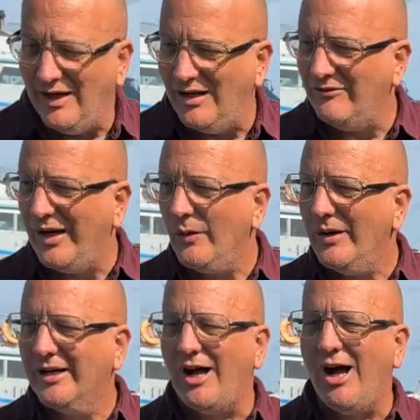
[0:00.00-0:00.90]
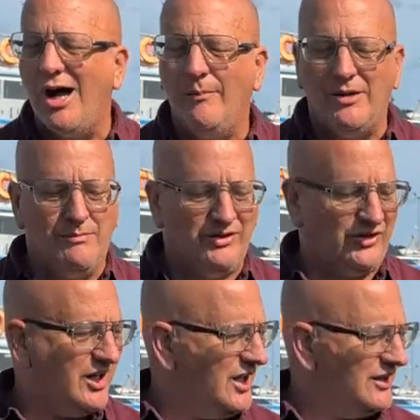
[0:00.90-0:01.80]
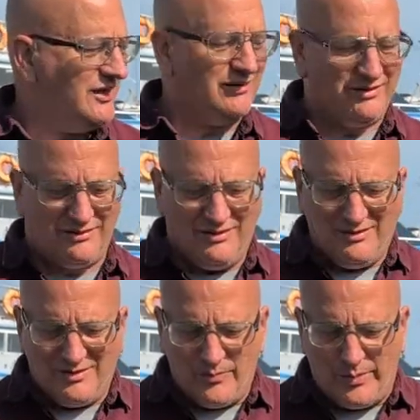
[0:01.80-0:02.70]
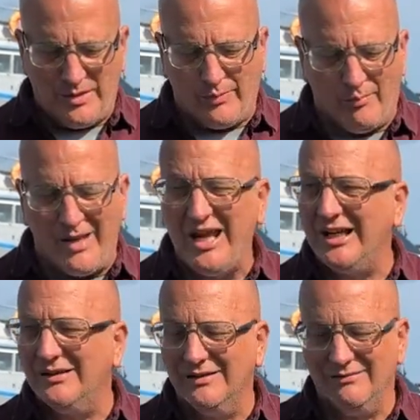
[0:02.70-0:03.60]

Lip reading: and a very common mistake that people make,